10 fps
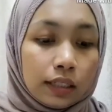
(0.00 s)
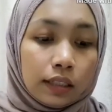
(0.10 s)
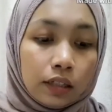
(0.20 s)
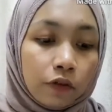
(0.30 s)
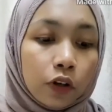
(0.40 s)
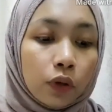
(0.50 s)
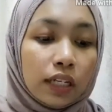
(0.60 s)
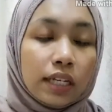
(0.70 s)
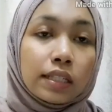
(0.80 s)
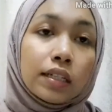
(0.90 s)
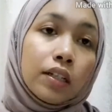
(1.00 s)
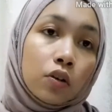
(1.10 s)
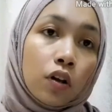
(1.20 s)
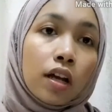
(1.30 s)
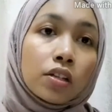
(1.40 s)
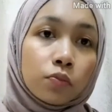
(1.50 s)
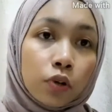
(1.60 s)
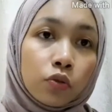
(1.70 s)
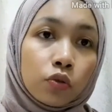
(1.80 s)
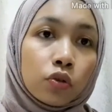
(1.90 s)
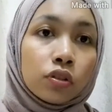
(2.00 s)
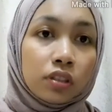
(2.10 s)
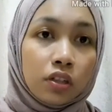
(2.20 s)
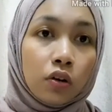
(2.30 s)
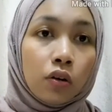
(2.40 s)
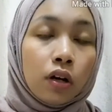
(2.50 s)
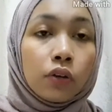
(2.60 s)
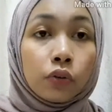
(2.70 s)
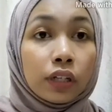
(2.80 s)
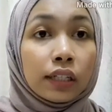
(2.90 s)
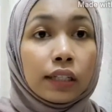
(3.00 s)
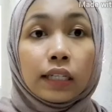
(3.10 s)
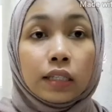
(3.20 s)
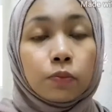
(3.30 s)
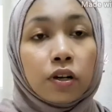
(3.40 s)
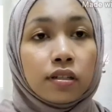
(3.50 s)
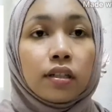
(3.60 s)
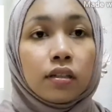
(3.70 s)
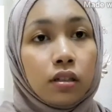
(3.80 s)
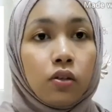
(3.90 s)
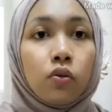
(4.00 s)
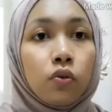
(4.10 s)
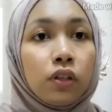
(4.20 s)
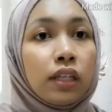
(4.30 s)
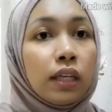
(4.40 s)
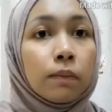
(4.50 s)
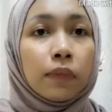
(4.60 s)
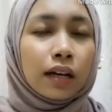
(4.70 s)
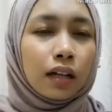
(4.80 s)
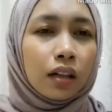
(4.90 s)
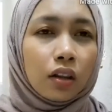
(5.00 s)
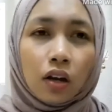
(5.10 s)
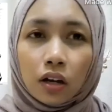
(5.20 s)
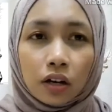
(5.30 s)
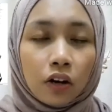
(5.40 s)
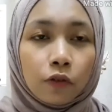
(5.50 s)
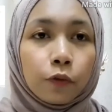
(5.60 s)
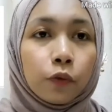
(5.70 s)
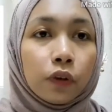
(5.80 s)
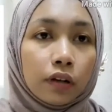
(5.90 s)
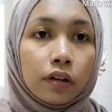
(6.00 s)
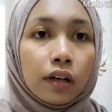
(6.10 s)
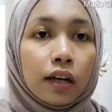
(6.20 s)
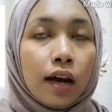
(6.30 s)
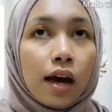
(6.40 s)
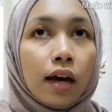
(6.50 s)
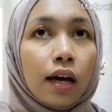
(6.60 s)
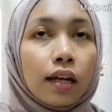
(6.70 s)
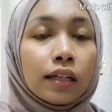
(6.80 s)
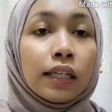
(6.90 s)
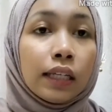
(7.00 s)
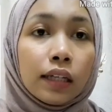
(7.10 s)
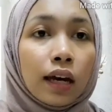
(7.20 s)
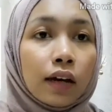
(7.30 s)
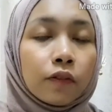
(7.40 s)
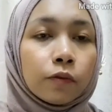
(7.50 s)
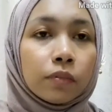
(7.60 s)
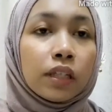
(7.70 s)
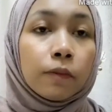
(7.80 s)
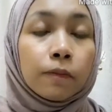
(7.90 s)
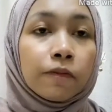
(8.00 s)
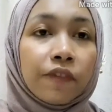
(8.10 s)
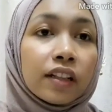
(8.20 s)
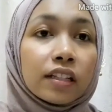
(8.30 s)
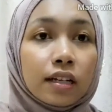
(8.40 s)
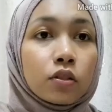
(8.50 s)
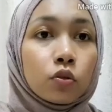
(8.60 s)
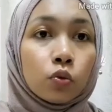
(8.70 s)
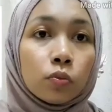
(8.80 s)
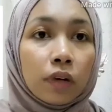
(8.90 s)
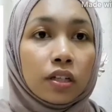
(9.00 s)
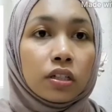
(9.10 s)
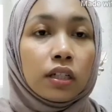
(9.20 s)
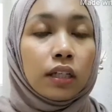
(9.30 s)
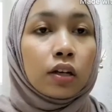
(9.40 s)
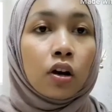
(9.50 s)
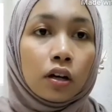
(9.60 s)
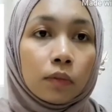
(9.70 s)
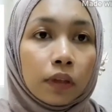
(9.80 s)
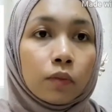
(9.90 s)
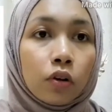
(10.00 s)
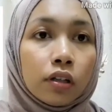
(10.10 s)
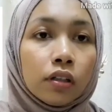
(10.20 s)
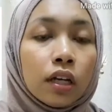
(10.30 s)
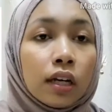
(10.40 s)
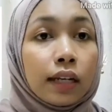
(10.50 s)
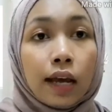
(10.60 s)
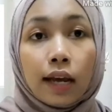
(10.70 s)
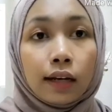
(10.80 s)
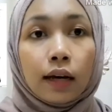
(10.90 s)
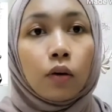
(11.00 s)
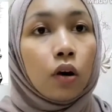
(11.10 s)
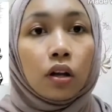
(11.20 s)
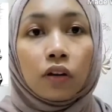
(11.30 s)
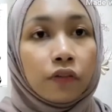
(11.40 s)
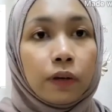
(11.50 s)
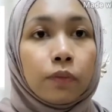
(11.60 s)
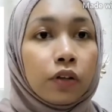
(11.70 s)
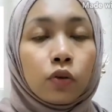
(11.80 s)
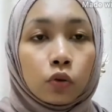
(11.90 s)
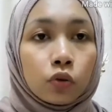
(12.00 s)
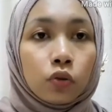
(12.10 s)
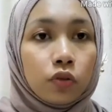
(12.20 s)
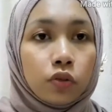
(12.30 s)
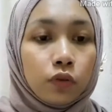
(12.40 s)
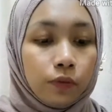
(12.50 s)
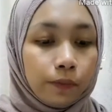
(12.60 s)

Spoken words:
The fourth one is the Nicolas Maduro tenure. During this president tenure, he make a lot of weird and he fantasized too much in economic model that end up all of it bring no good also.